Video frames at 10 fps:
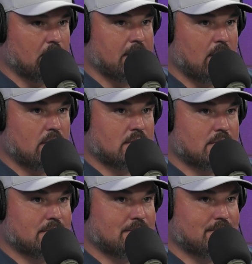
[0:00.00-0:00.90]
bit,
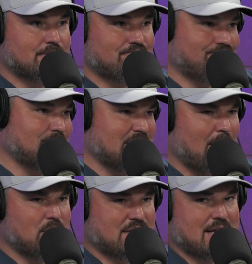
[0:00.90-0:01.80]
I
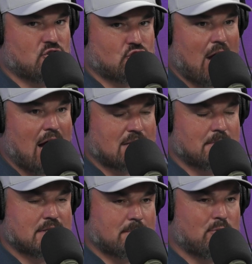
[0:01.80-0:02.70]
wouldn't say shocked,
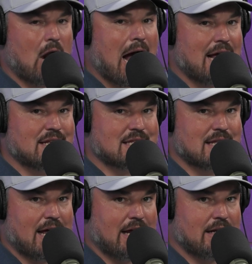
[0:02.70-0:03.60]
but surprised
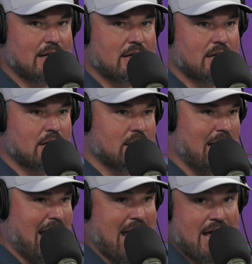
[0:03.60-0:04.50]
that,
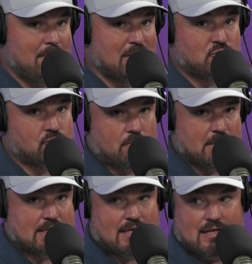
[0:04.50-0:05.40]
Mitch
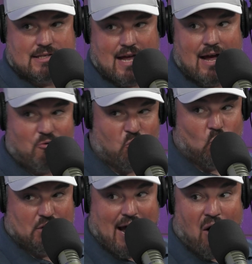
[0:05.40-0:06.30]
Trubisky is not
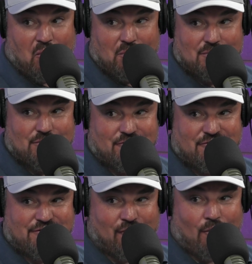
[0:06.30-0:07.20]
ruled out
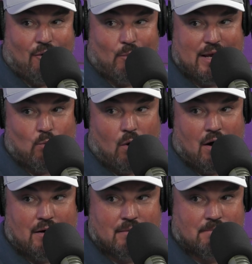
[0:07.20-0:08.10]
for week
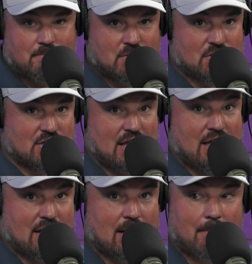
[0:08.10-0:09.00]
1. Just
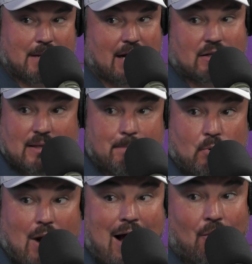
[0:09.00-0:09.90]
seeing him kind of limp
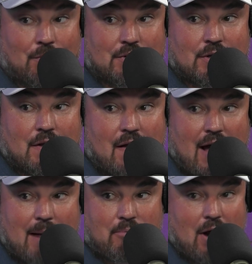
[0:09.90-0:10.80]
around
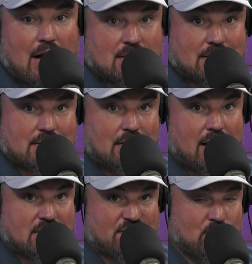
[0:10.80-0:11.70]
at practice the
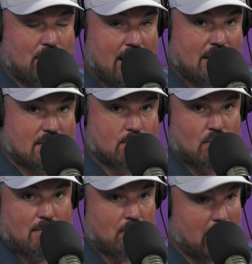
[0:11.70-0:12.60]
last few days
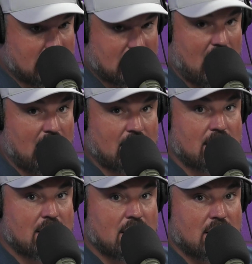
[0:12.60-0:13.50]
with a brace on,
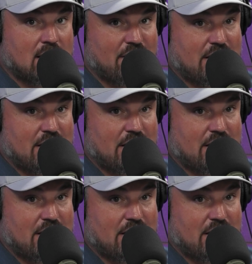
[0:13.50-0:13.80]
given